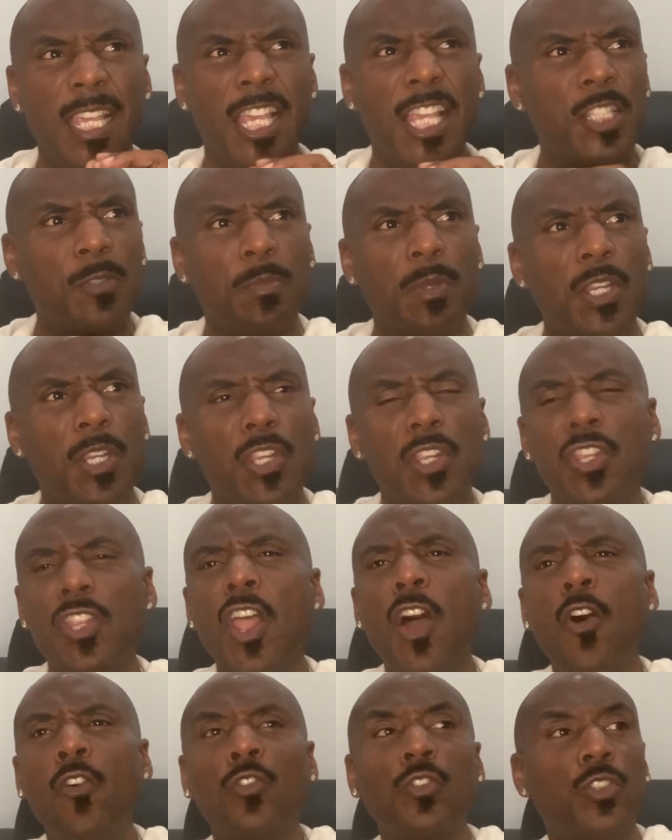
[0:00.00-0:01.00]
has been
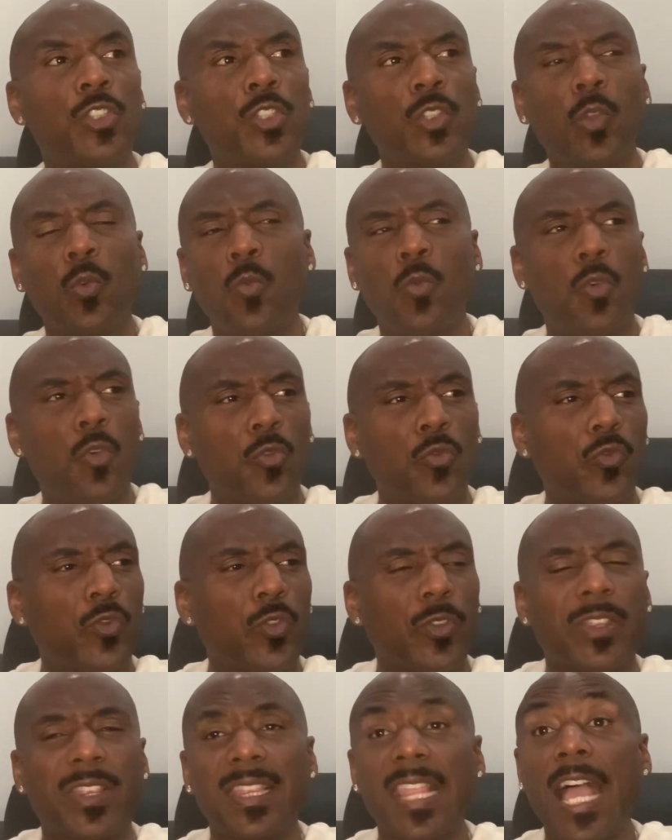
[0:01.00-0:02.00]
known to the world
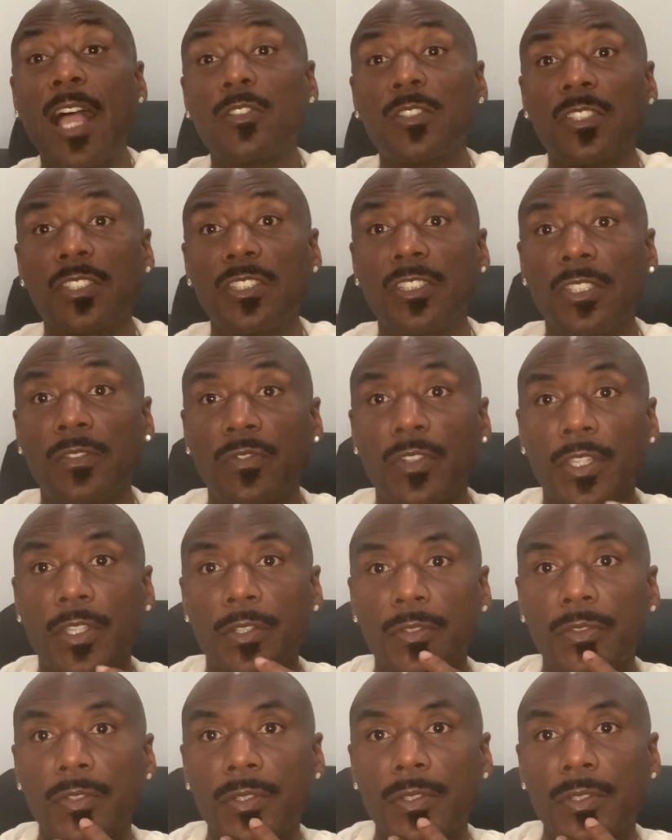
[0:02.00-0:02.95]
for thousands of years.